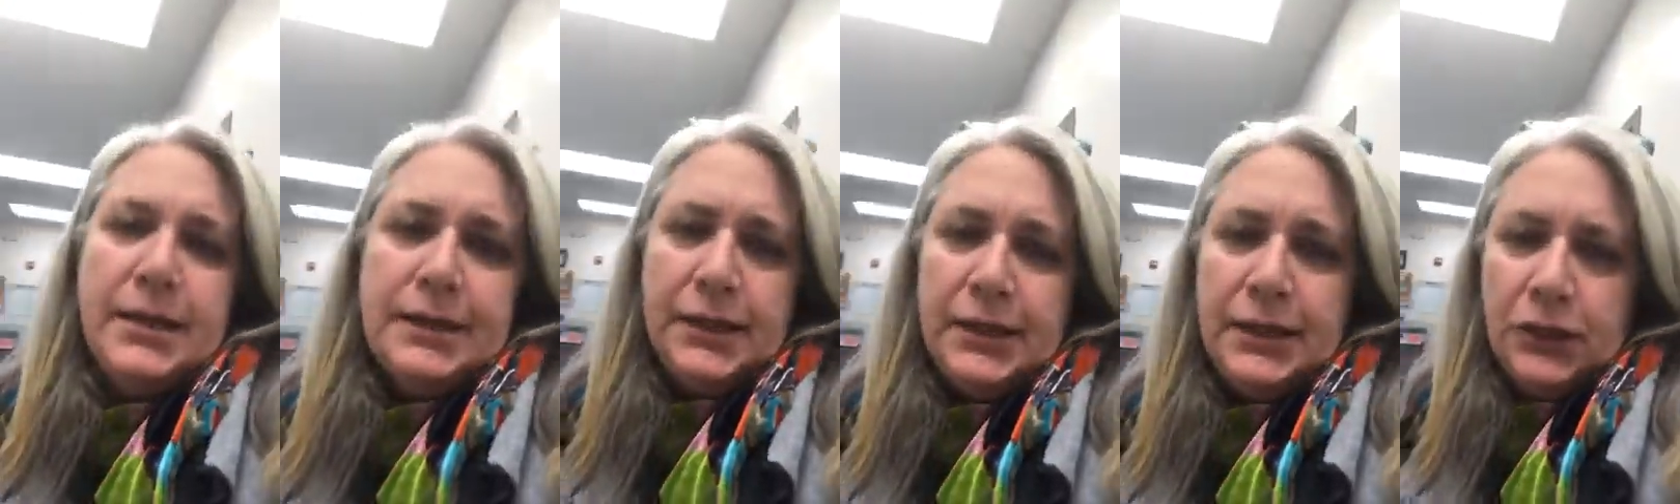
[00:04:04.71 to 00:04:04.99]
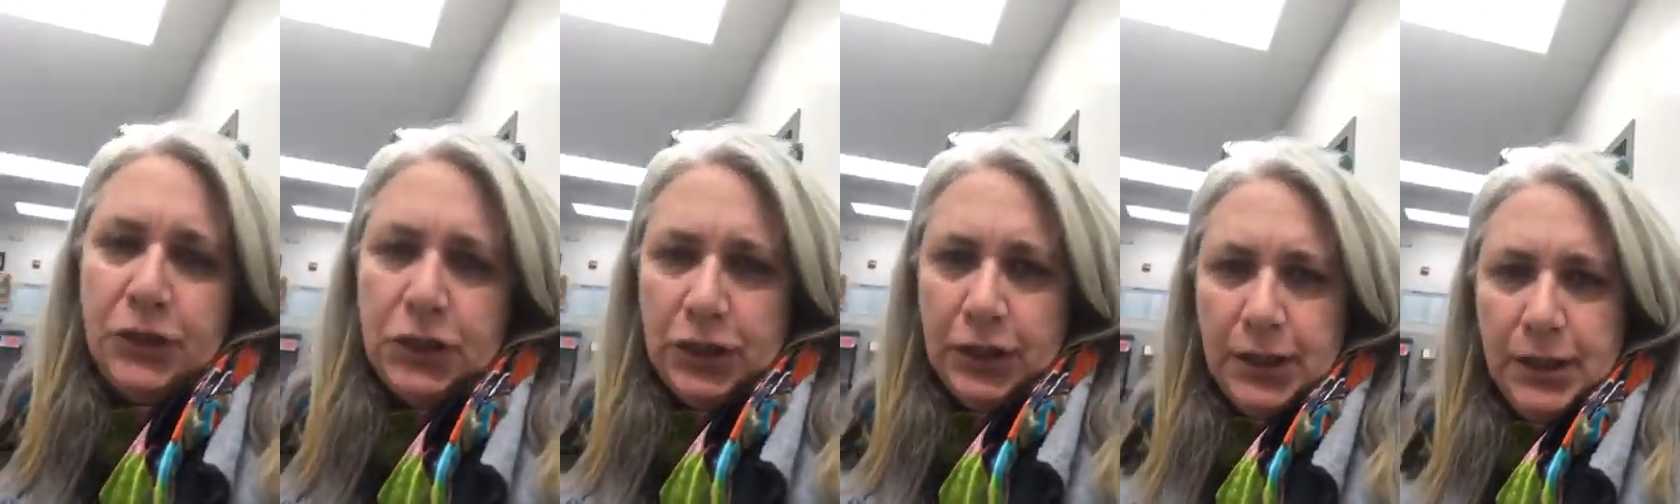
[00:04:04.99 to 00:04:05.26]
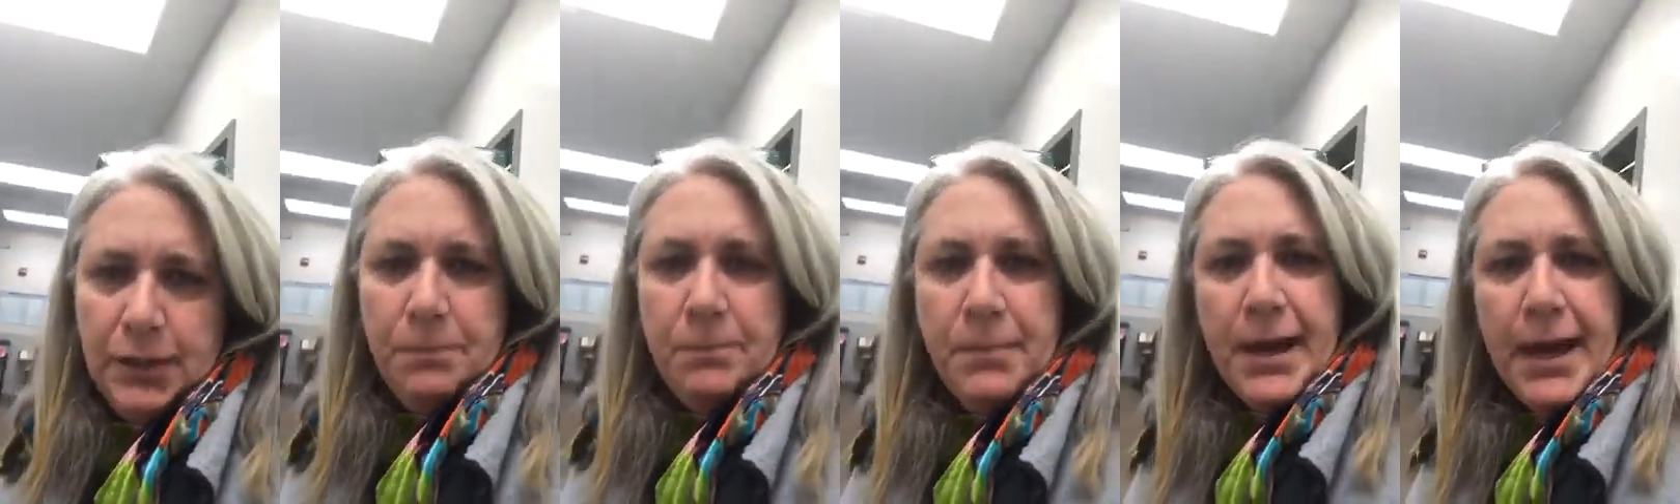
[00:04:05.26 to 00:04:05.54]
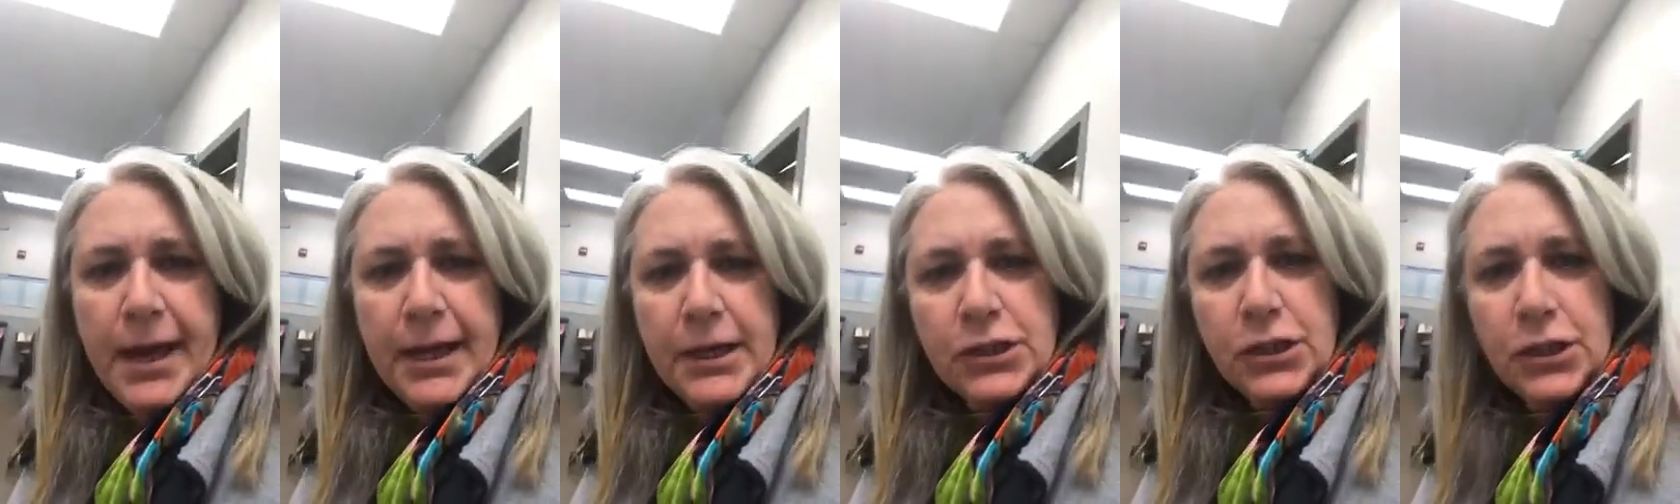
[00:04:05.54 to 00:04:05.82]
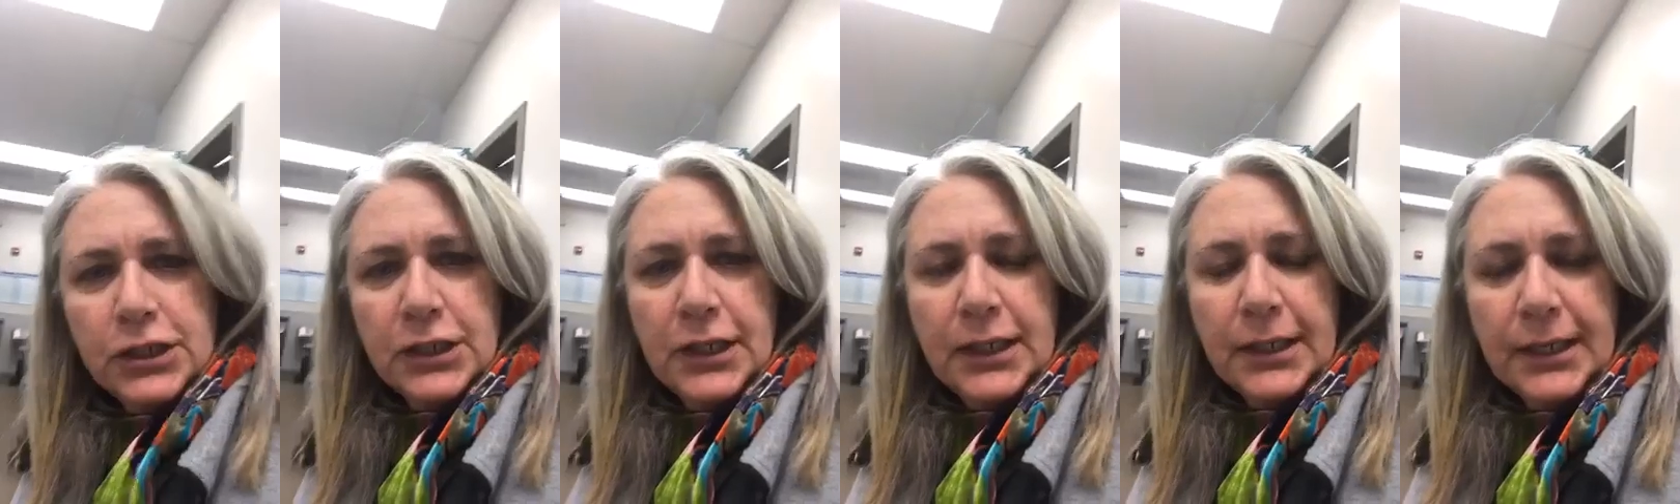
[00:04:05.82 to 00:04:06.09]
teaching
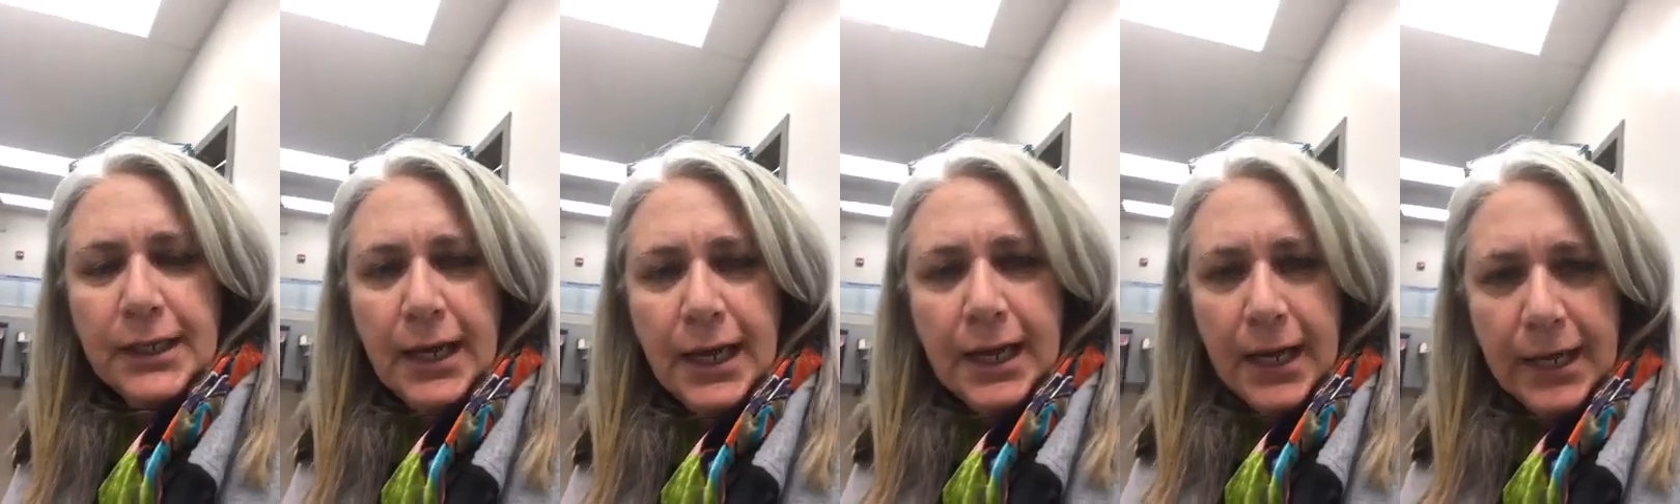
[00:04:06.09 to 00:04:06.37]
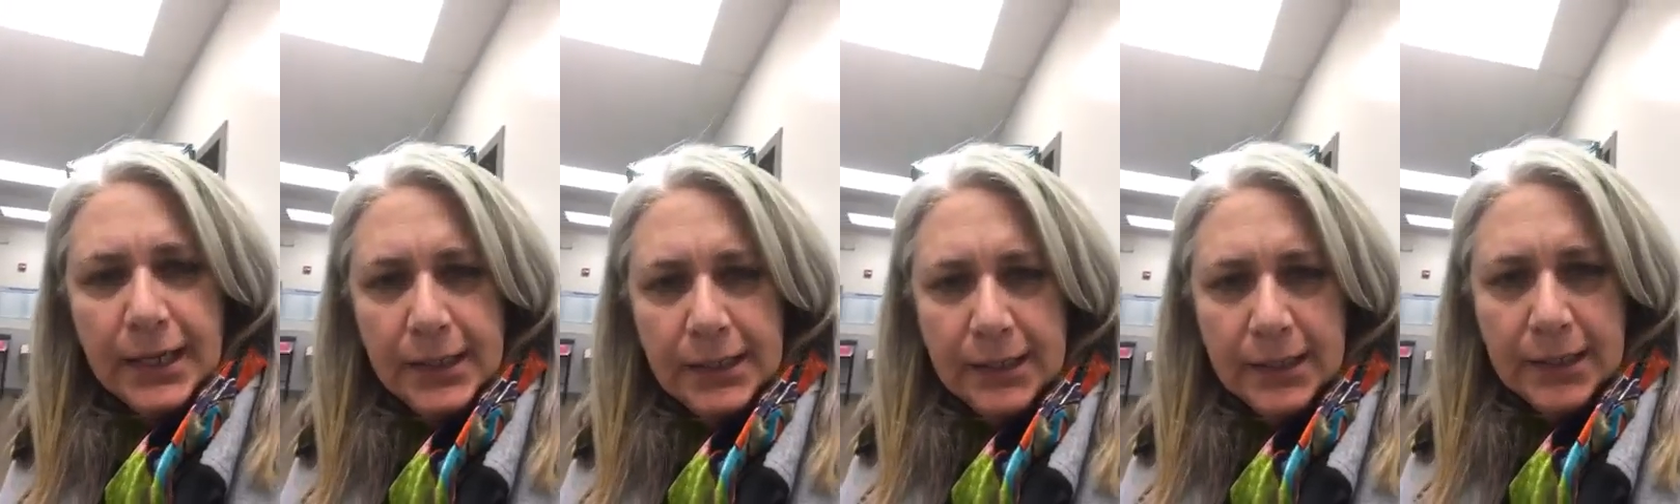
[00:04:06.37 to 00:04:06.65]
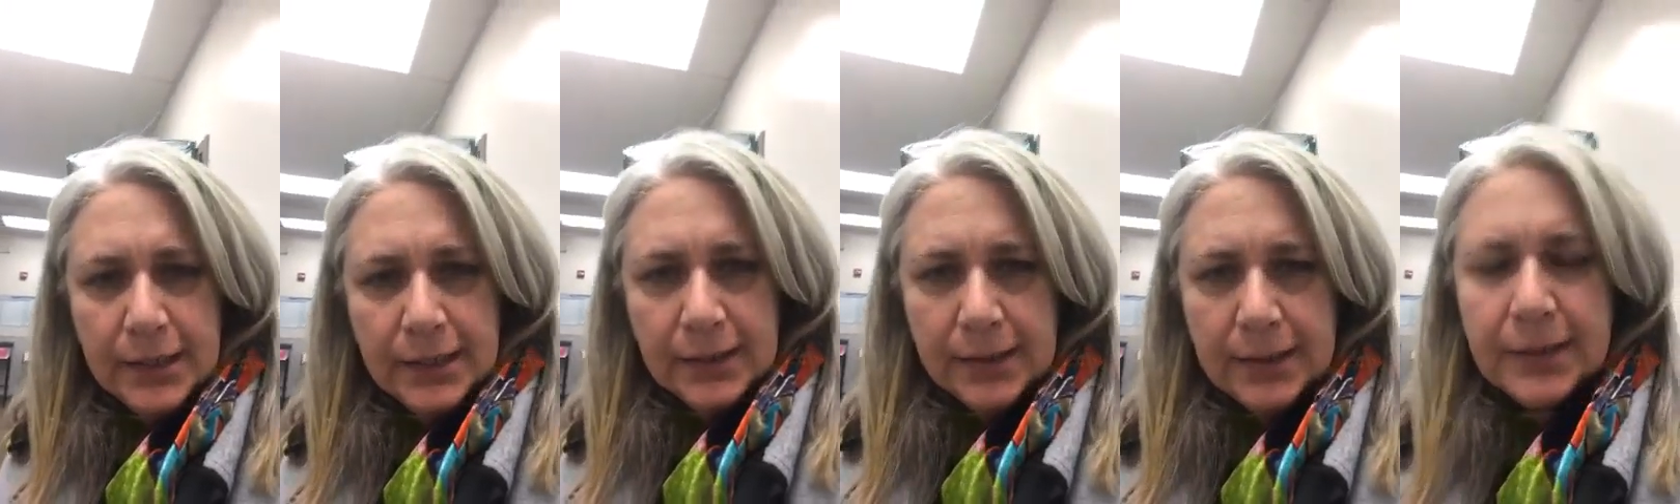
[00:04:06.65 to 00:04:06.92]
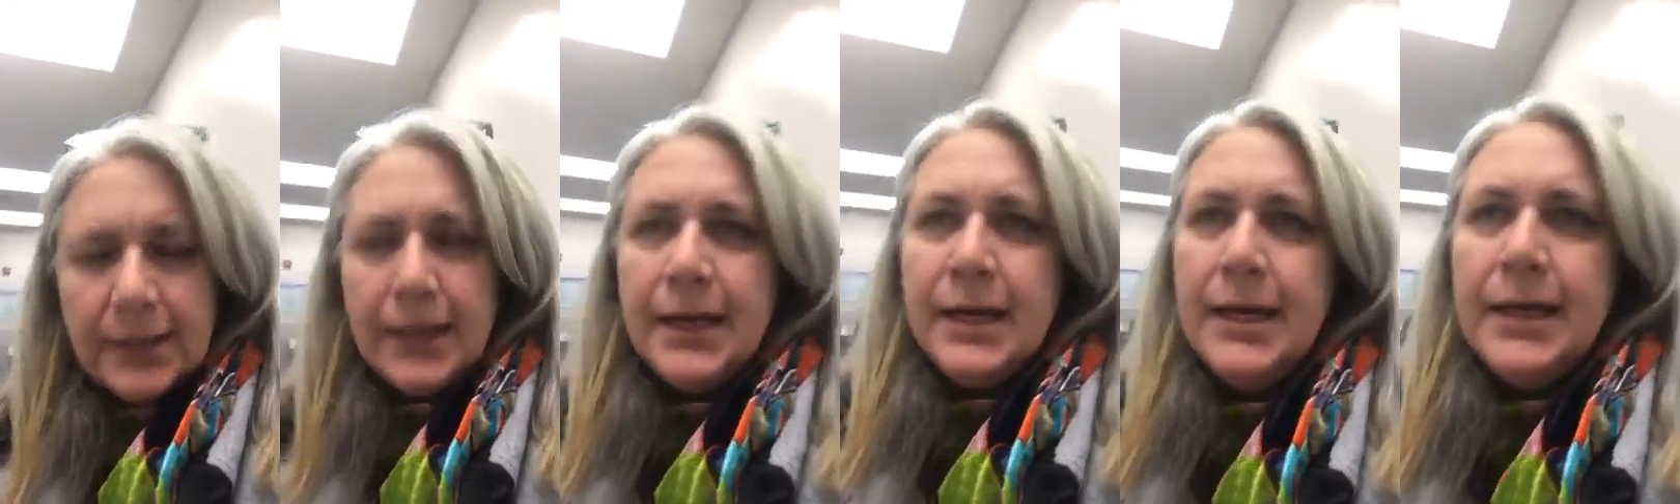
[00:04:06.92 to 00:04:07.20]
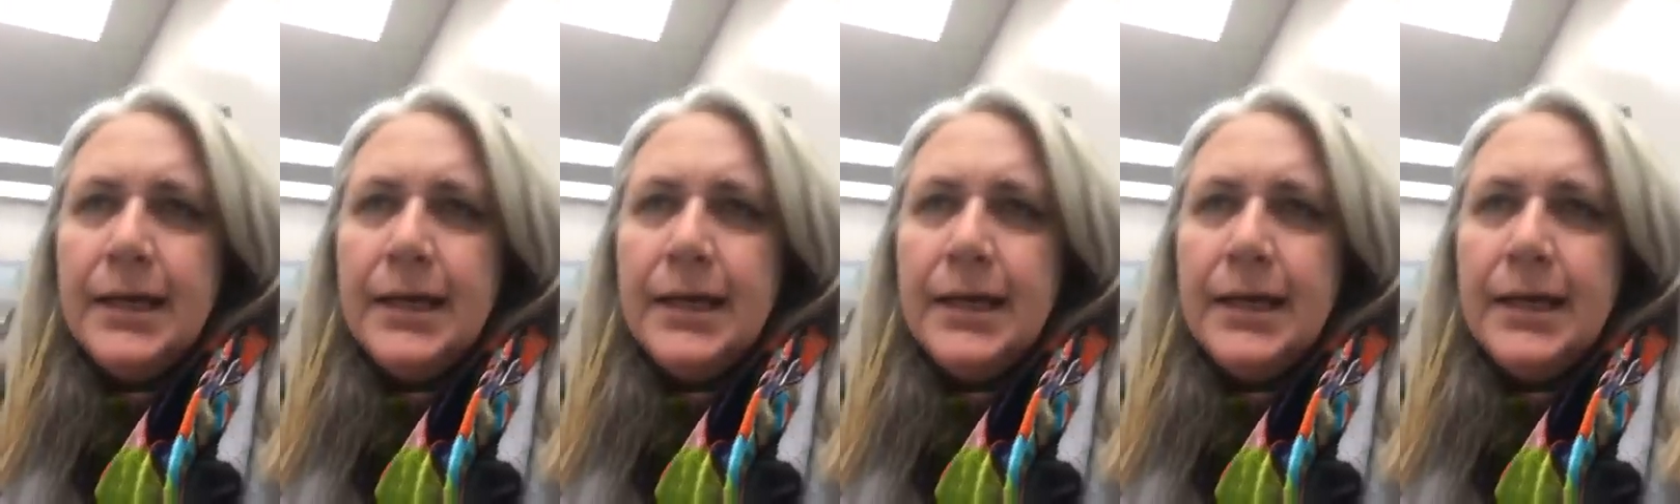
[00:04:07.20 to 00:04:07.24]
compassion and kindness